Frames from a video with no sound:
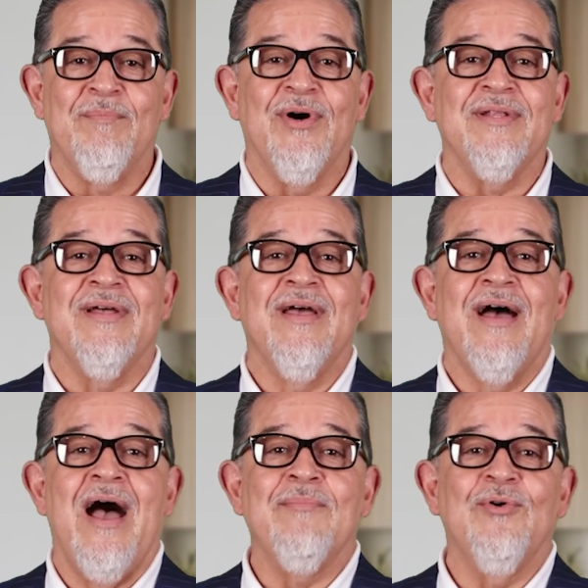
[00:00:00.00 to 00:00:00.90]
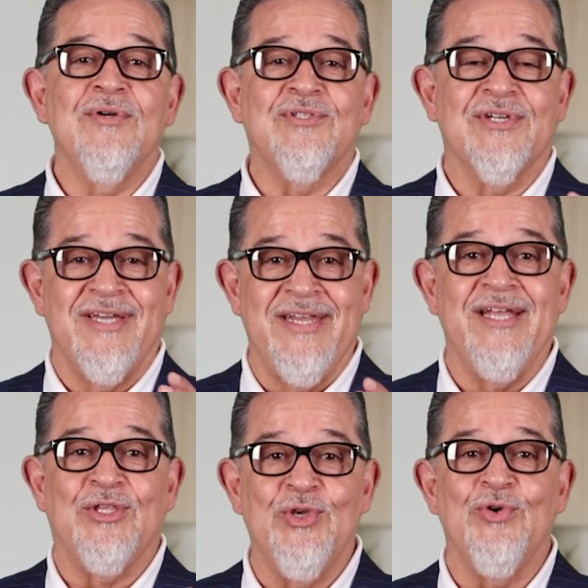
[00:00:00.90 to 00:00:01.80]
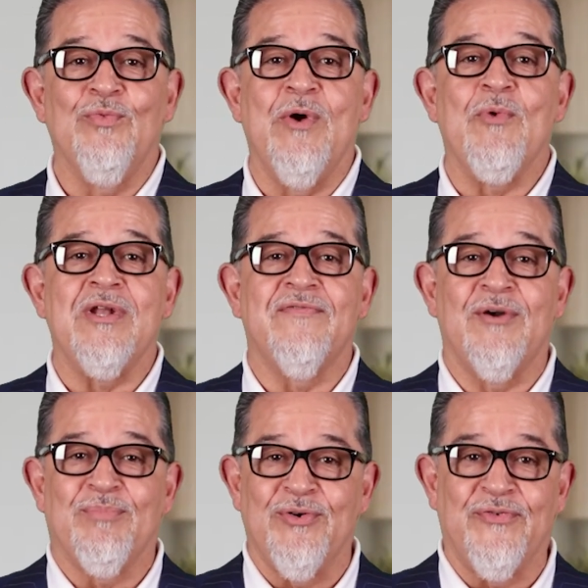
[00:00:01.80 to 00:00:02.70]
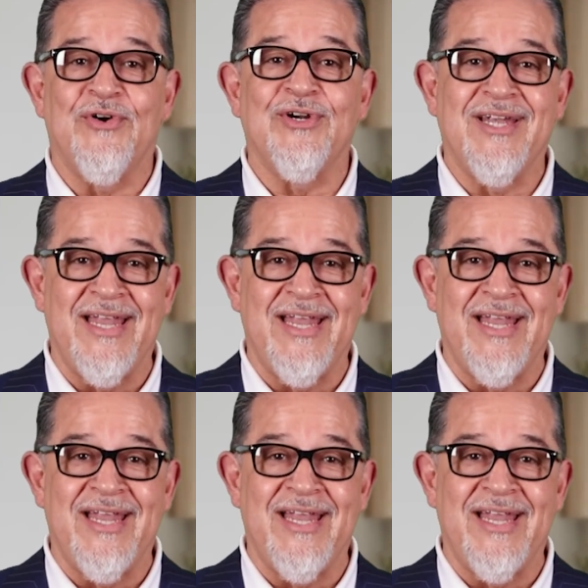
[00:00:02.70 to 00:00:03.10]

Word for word: but I'm going to connect you with one of our preferred